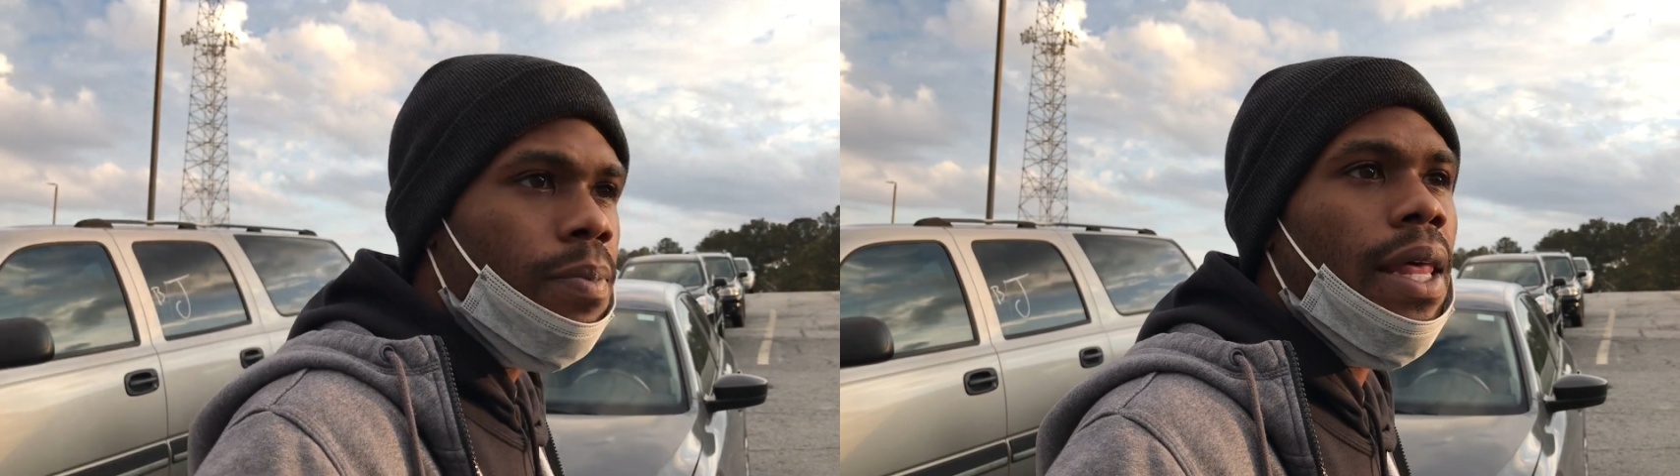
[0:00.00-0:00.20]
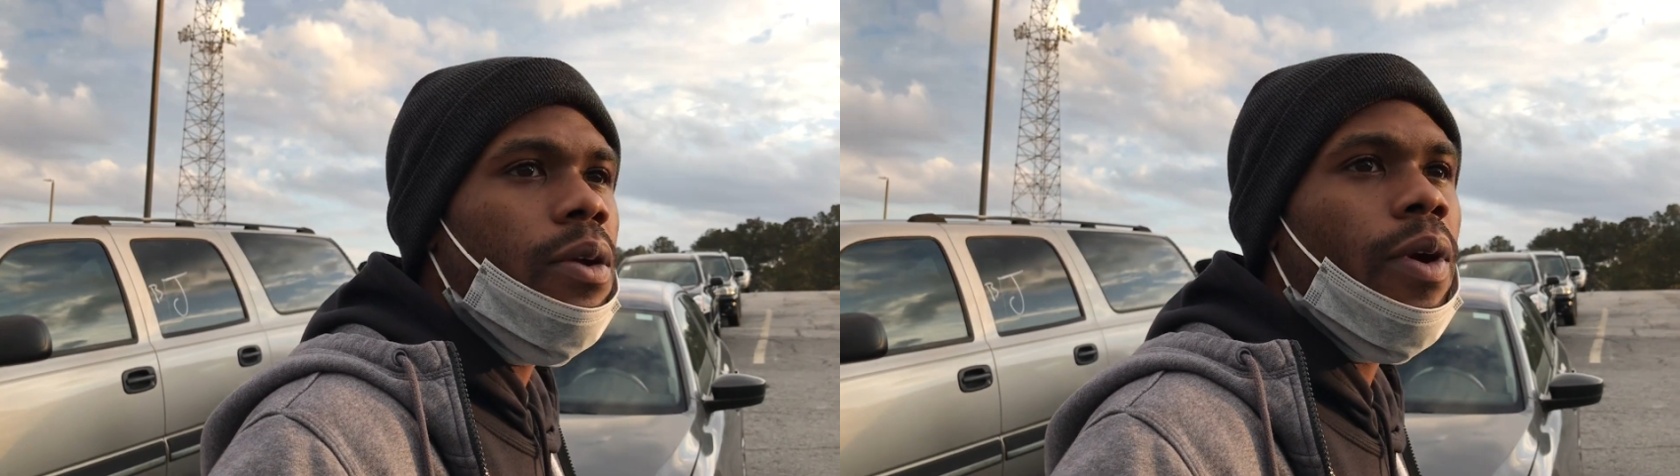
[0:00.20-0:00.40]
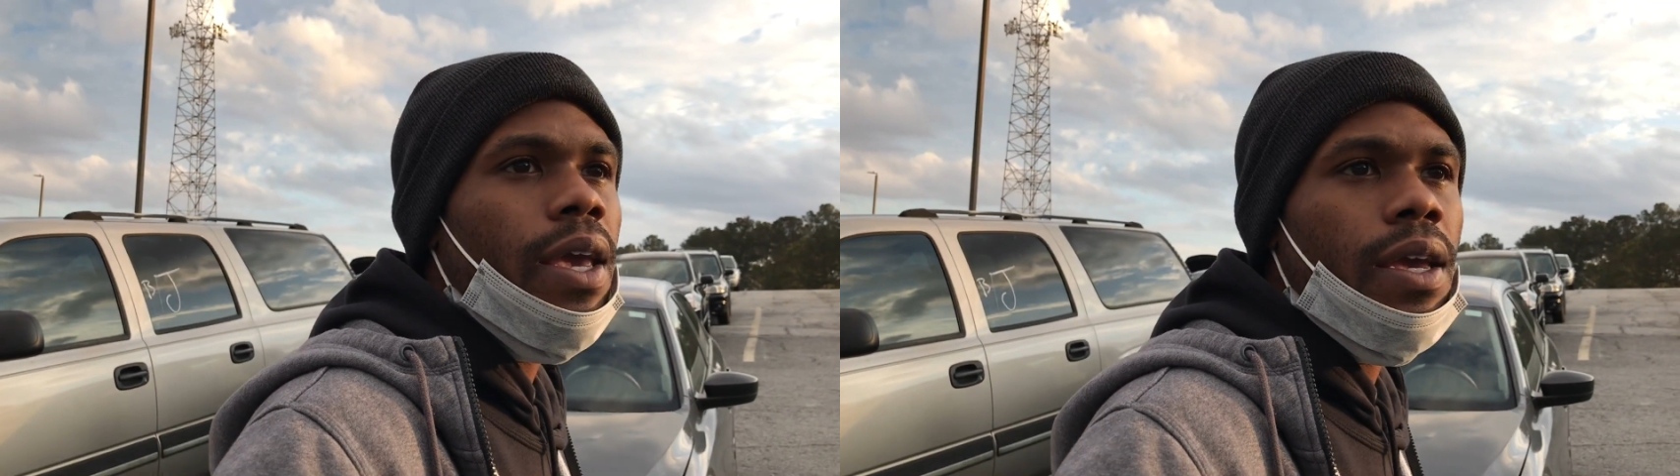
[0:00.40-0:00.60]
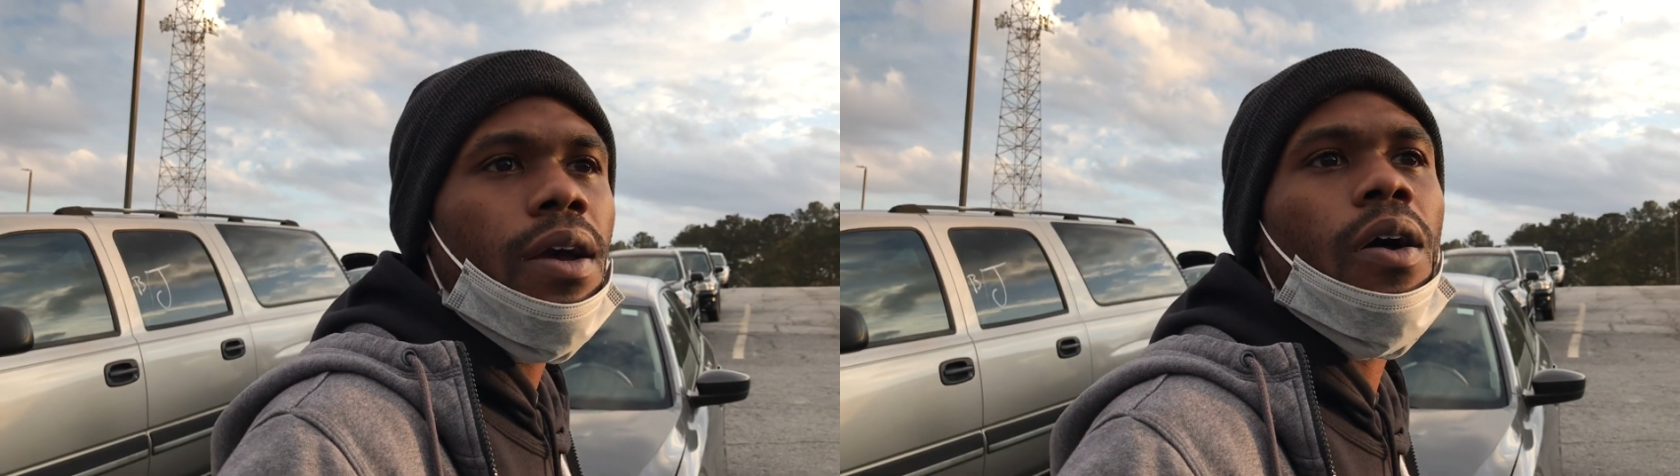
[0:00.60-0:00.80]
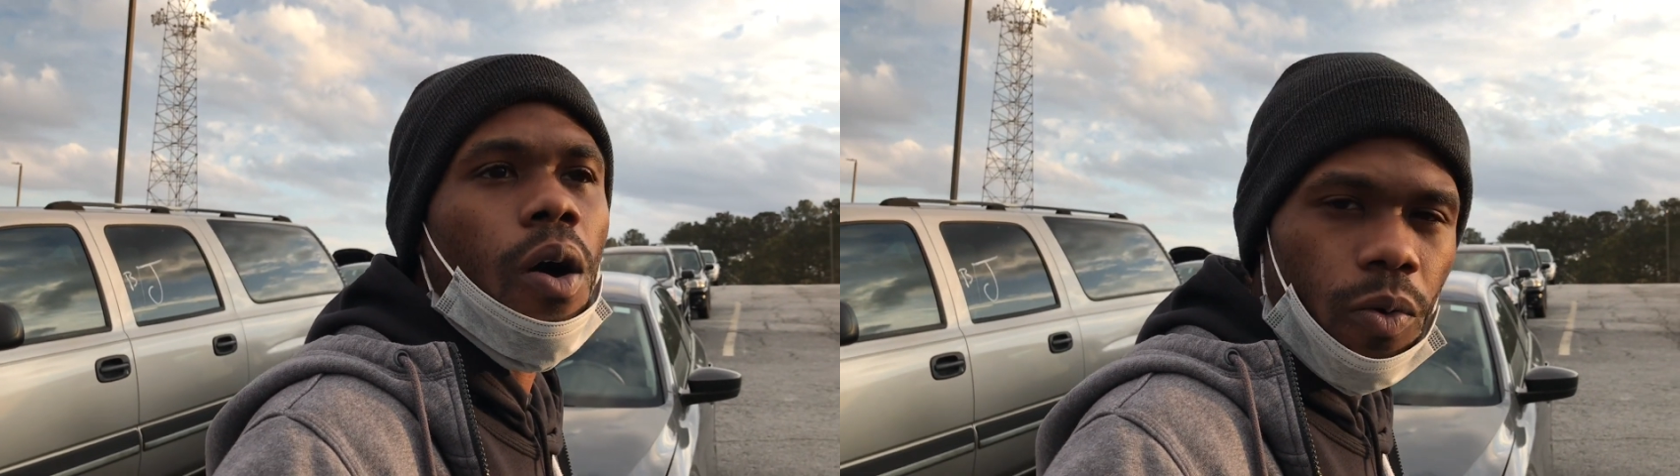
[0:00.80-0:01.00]
play Ray.
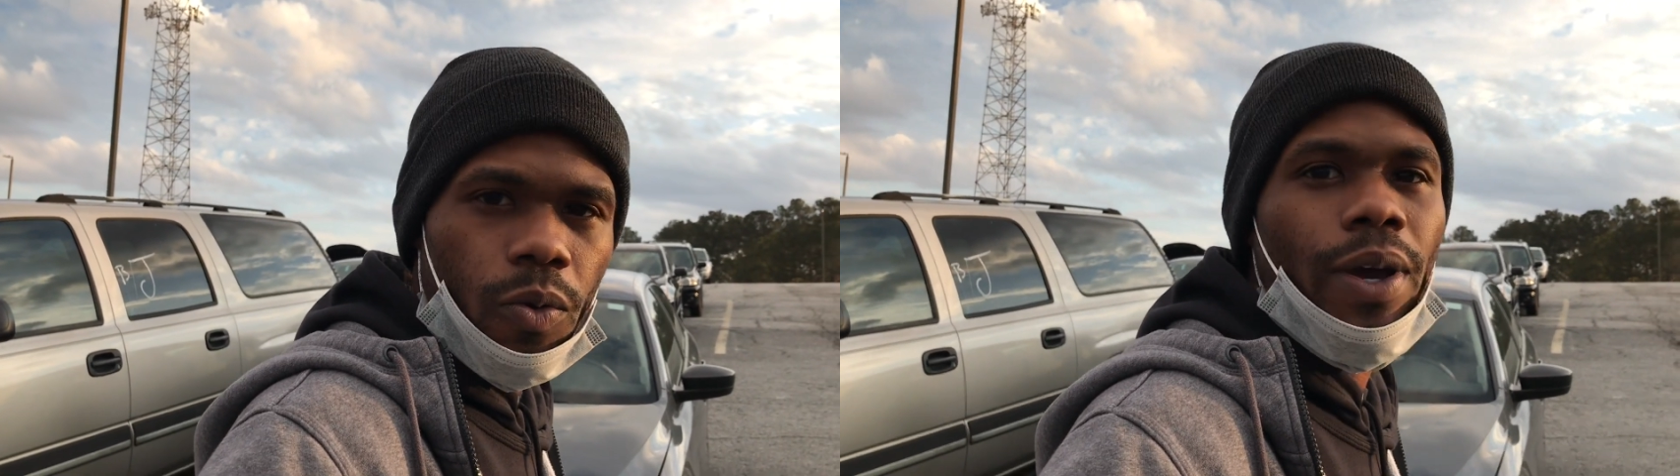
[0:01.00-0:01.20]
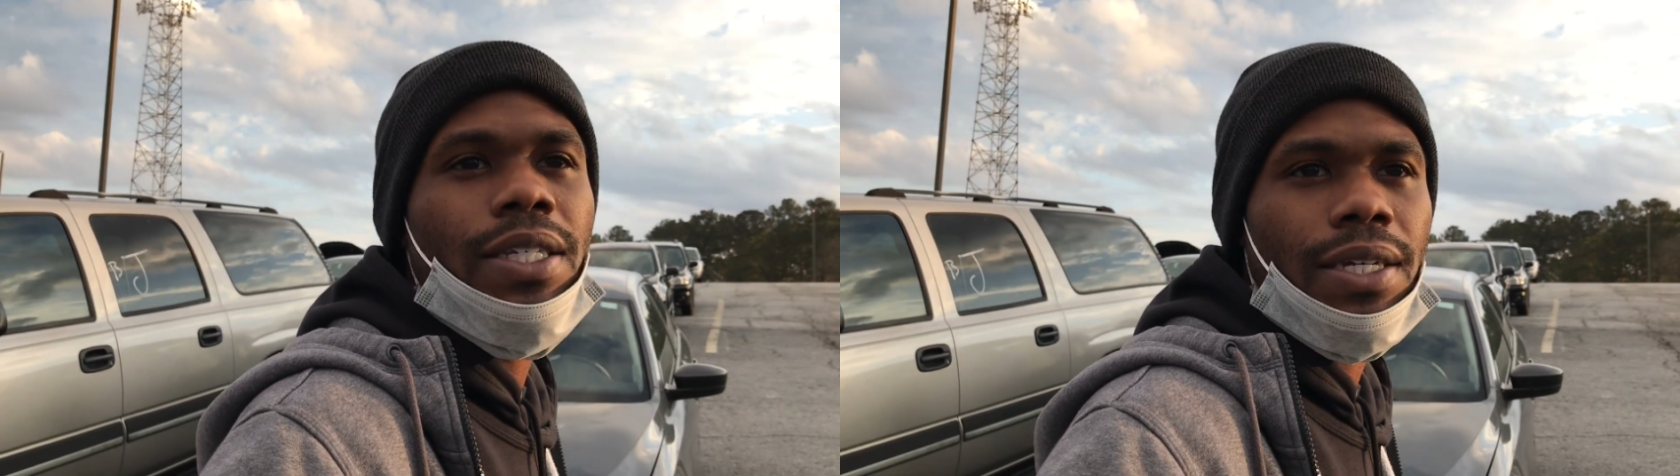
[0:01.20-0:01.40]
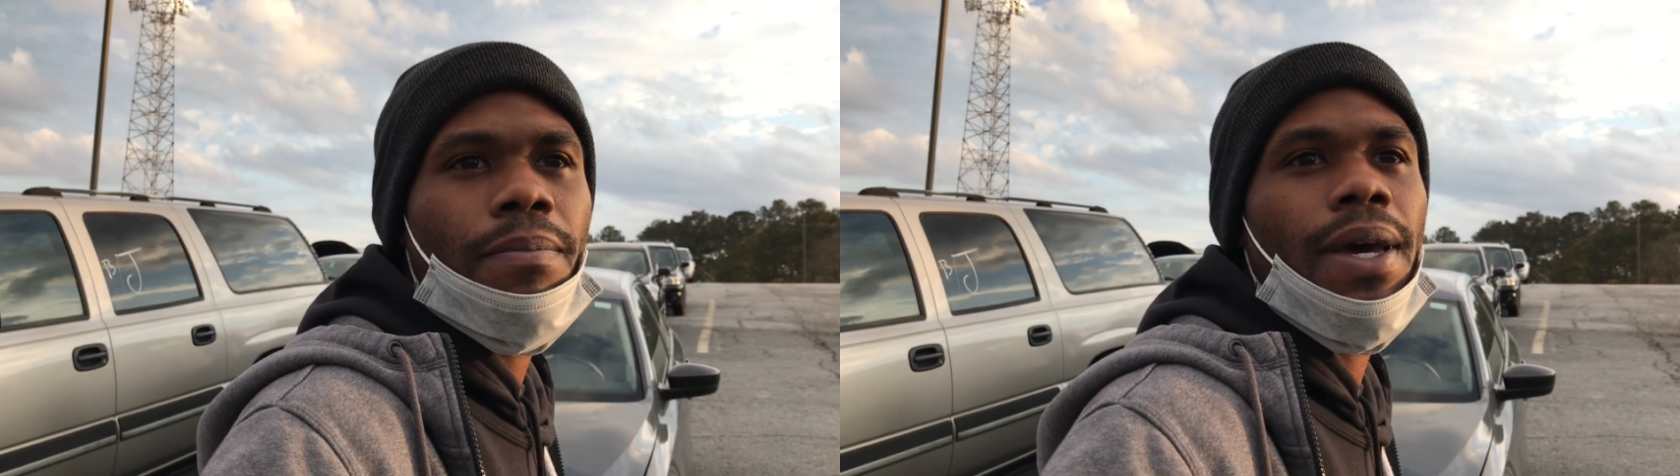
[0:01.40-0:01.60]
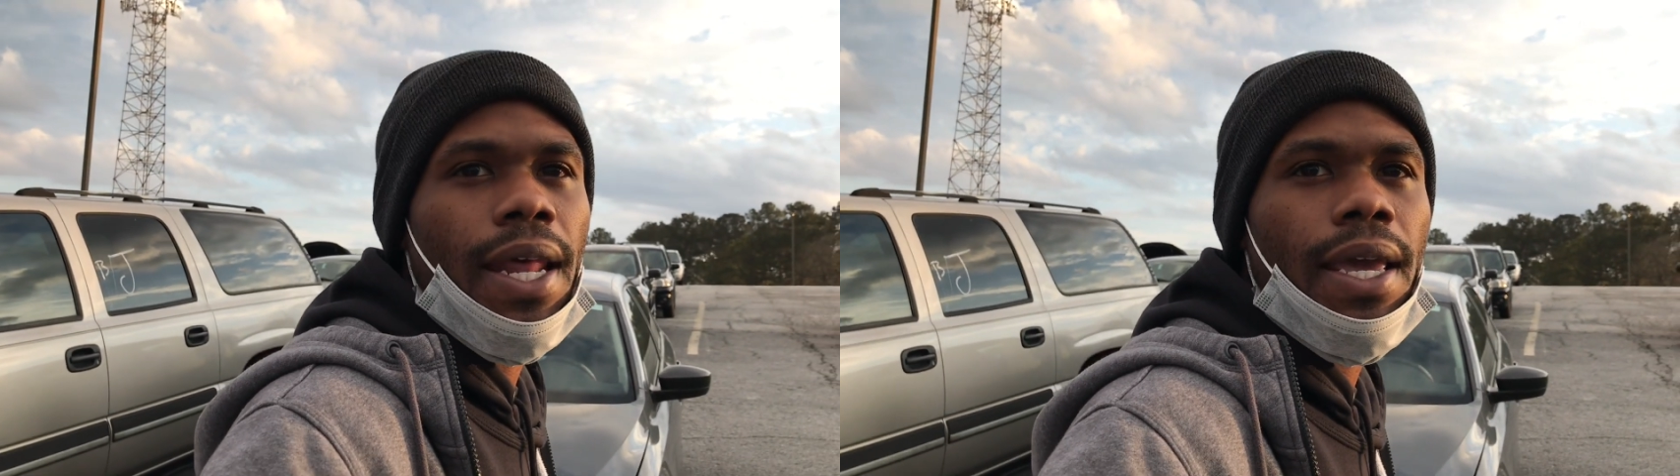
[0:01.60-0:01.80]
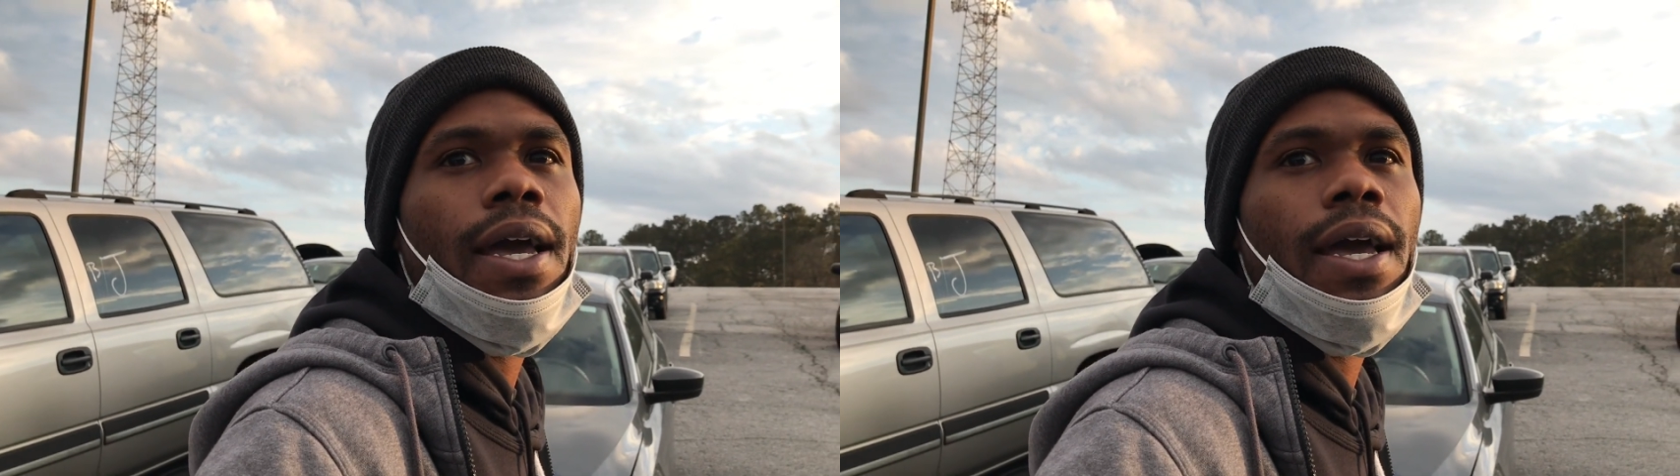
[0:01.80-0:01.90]
On the way to the Monday.